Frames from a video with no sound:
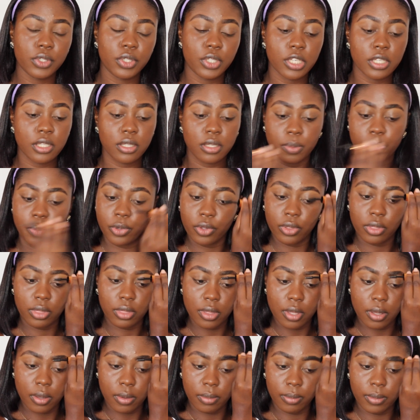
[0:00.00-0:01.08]
just to put
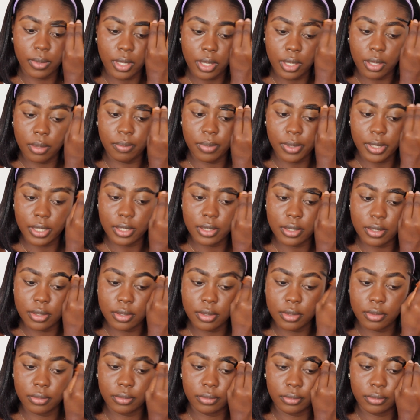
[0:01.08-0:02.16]
them in place.